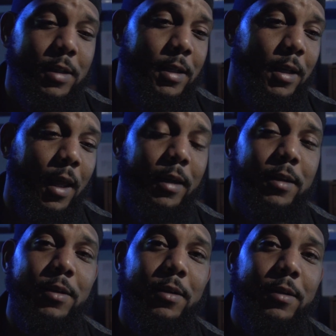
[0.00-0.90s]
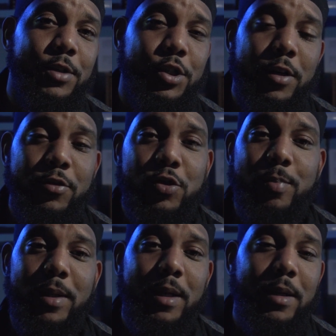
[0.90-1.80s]
need, like your shutter
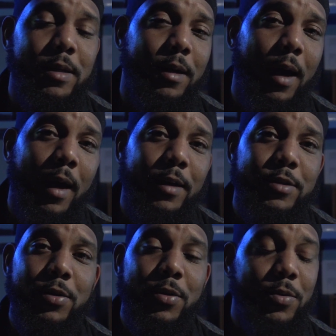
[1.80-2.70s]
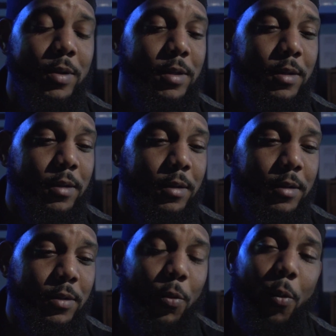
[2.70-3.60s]
speed and your ISO and
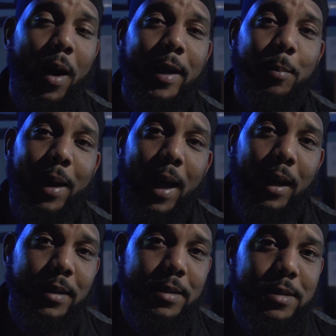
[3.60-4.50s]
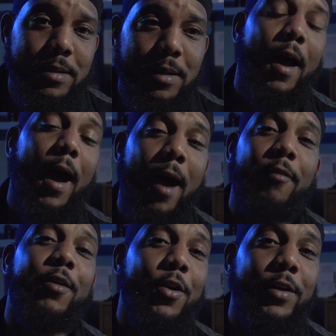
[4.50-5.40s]
your white balance. I've
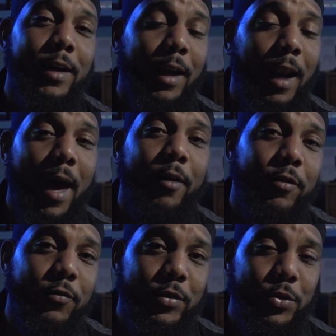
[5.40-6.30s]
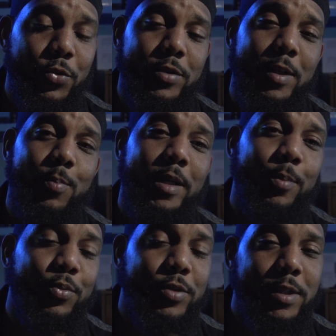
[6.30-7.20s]
heard in a lot of reviews that
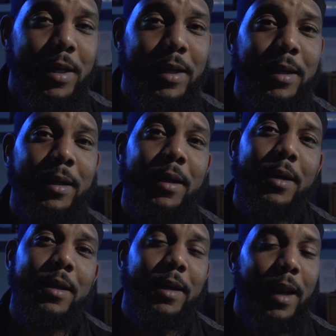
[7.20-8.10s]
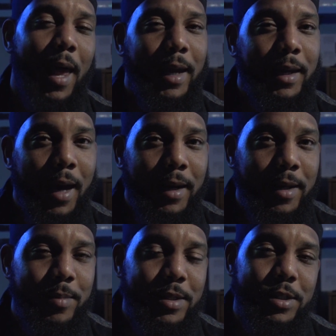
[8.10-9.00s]
people say Nikon
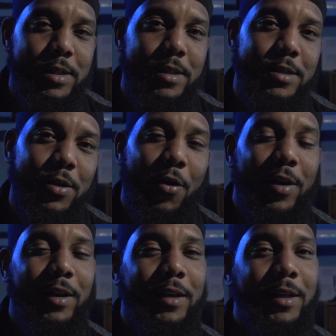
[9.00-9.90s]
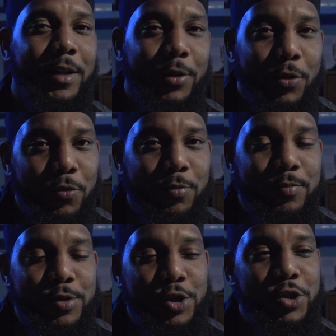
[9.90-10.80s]
images are a little
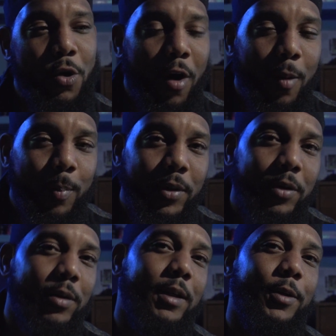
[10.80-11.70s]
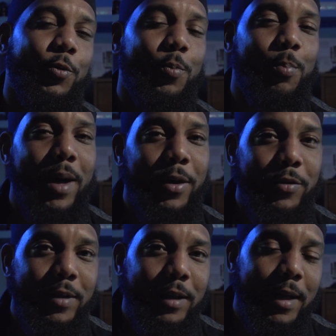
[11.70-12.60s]
sharper, a little better
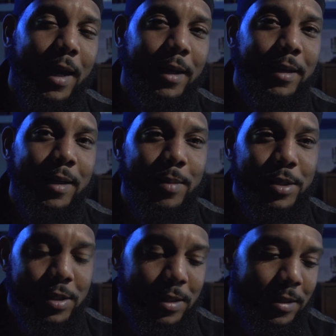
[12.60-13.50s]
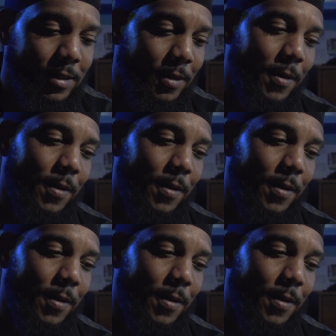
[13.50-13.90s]
than Canon images.